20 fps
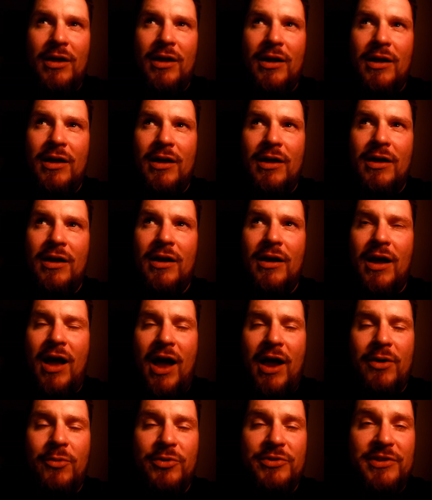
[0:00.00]

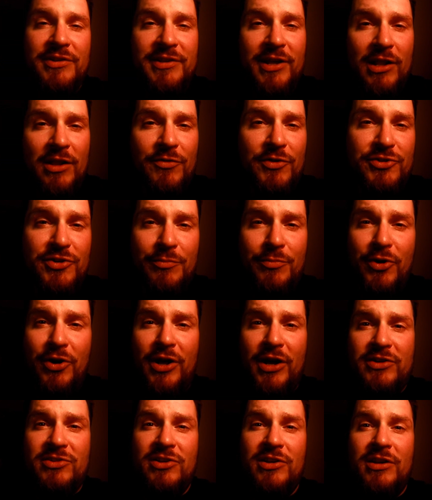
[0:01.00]
I was in television
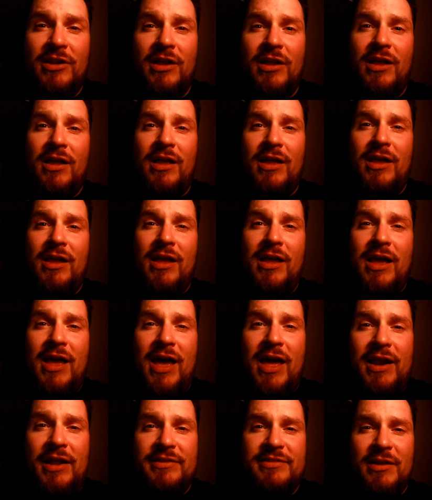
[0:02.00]
production,
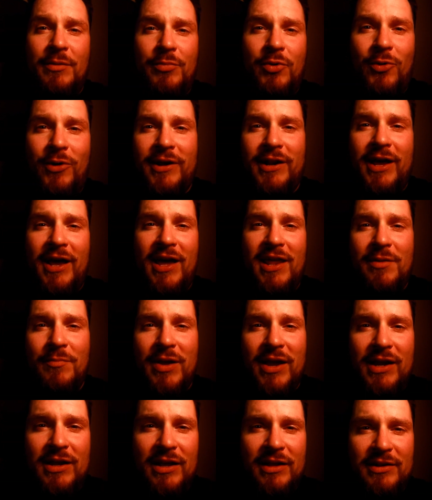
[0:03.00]
and at some point I had to
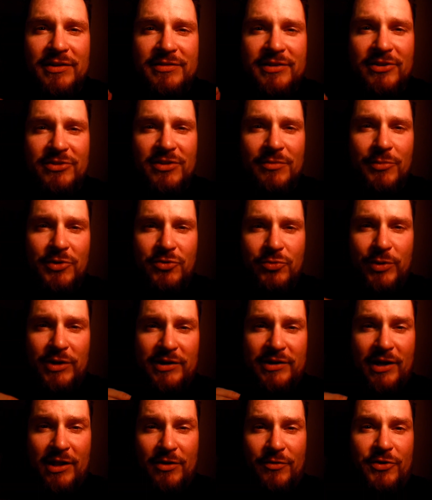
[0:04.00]
make a decision
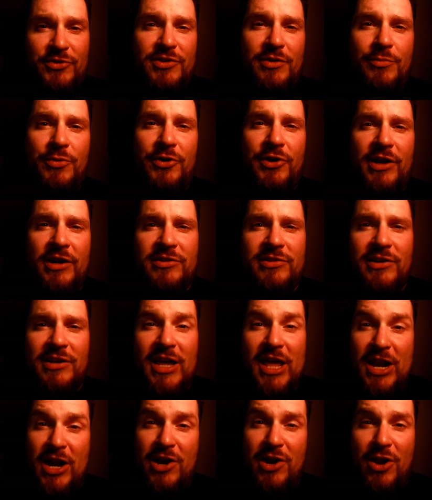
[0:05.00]
between television production
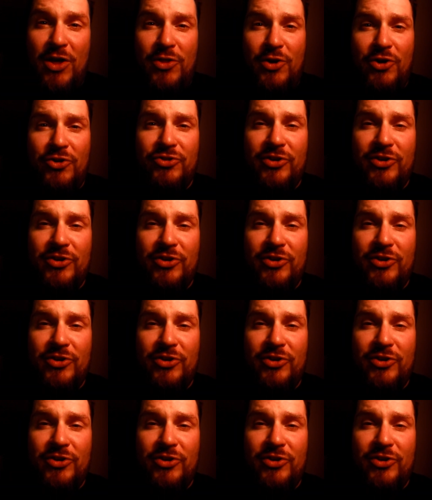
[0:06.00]
and another